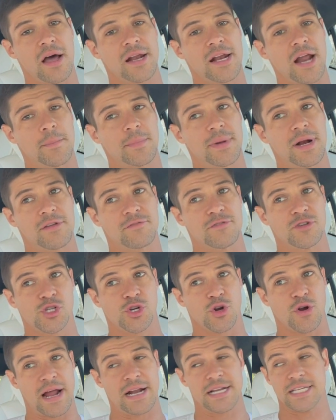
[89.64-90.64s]
I'm not even
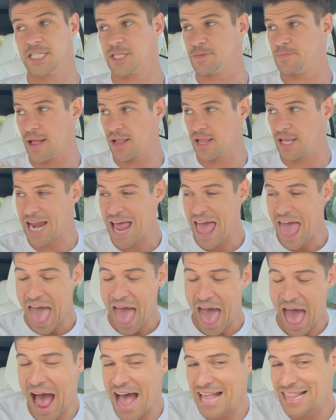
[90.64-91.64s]
sure how to spell it.
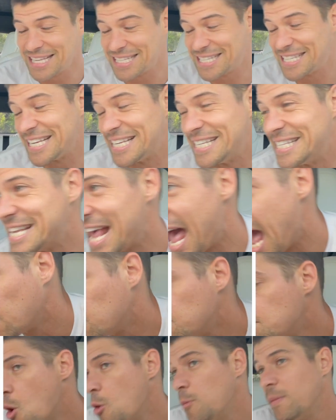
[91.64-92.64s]
At this exact
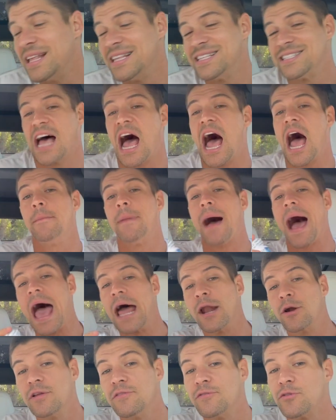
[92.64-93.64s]
moment in time, I
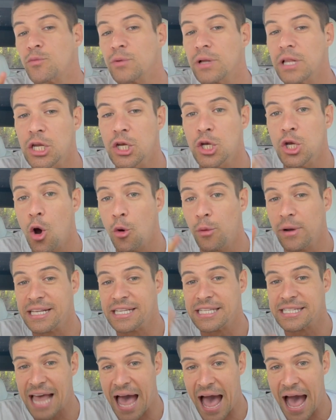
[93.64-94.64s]
don't even really know
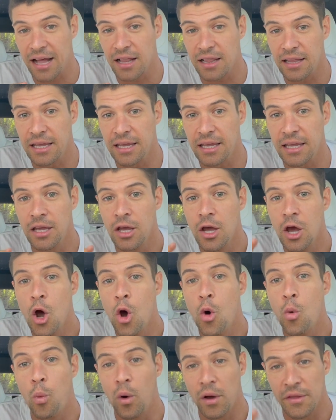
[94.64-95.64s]
exactly
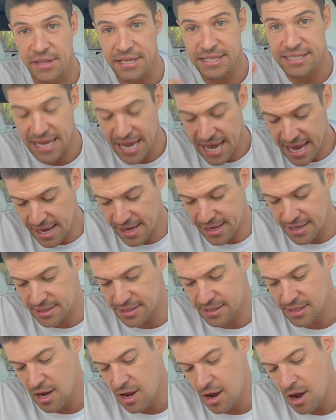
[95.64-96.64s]
what this
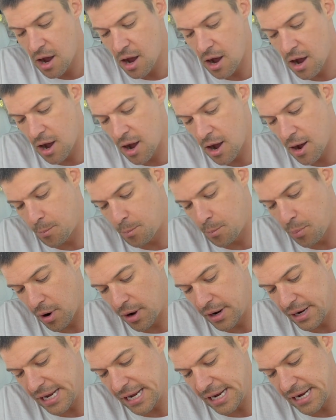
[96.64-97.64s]
is,
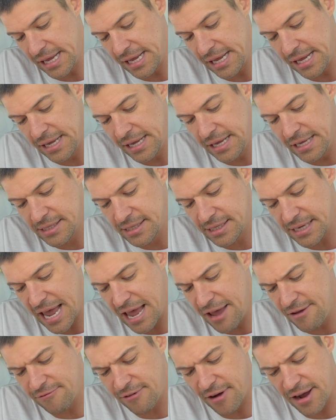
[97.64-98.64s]
but it is
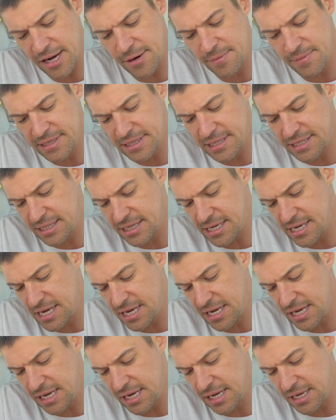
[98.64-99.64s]
a vitamin
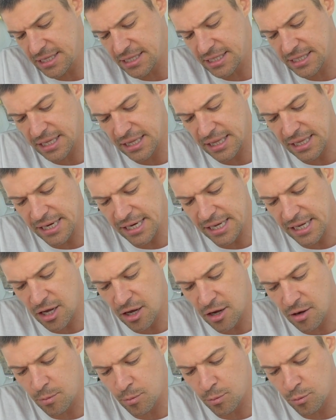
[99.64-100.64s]
C,
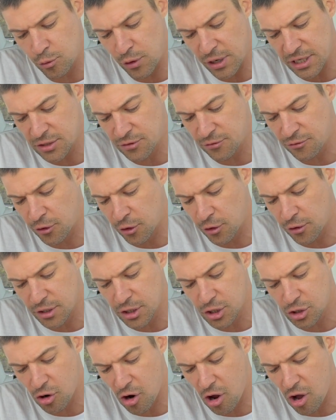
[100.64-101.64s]
selenium,
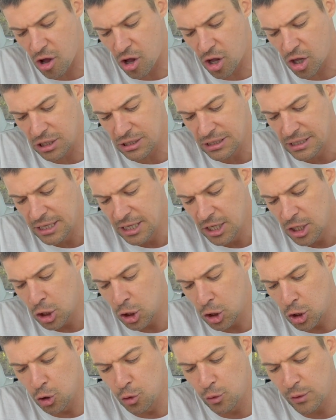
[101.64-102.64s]
resveratrol,
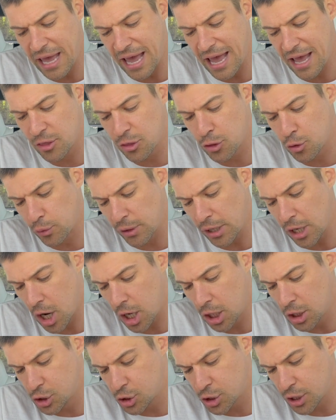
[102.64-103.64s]
Glucan
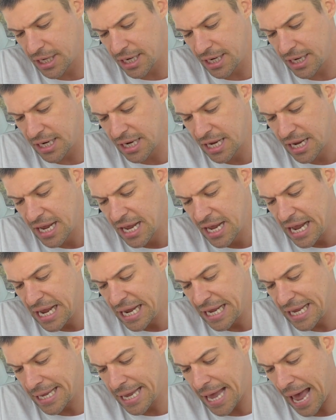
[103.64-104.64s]
300
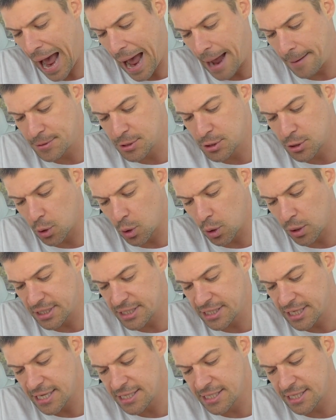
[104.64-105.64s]
capsule. It
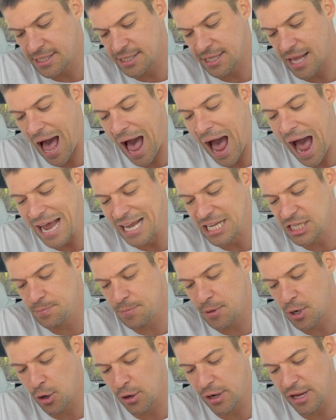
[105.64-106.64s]
says it's the highest
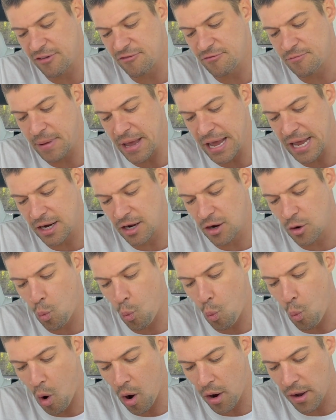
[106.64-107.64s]
purity of
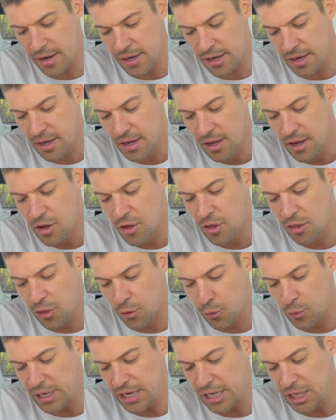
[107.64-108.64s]
beta-1
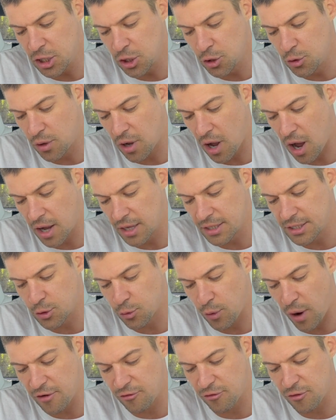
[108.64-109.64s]
3D glucan
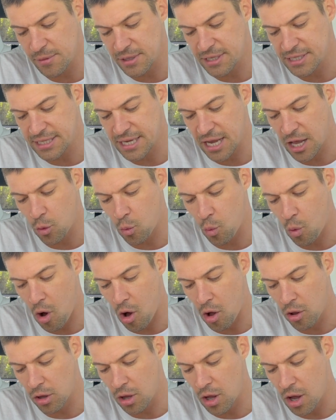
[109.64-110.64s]
derived from the cell
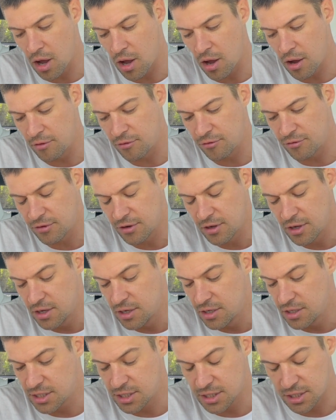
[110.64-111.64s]
wall of
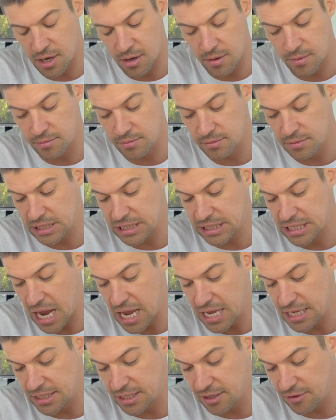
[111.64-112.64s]
some
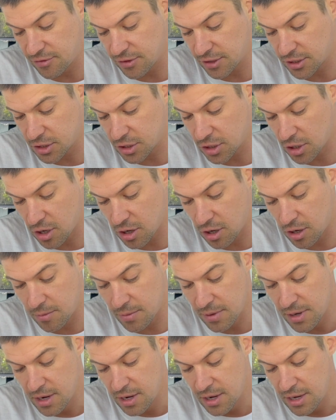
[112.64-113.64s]
scientific term.